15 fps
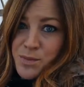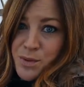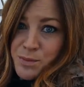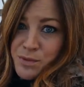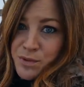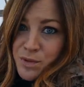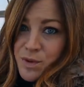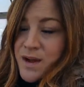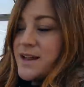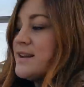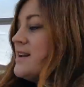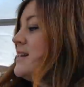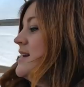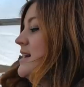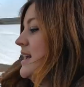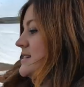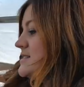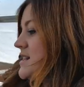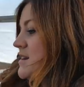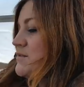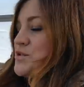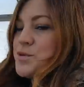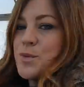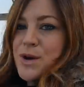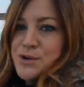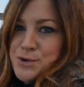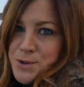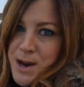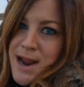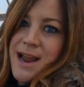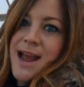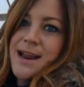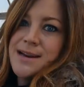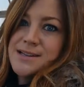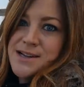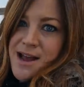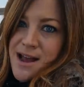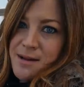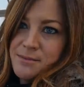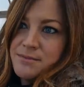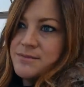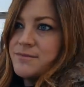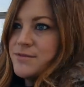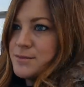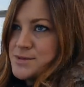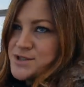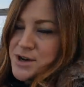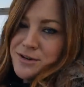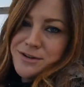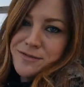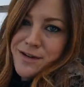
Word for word: boom through it instead of do one tray at a time from start to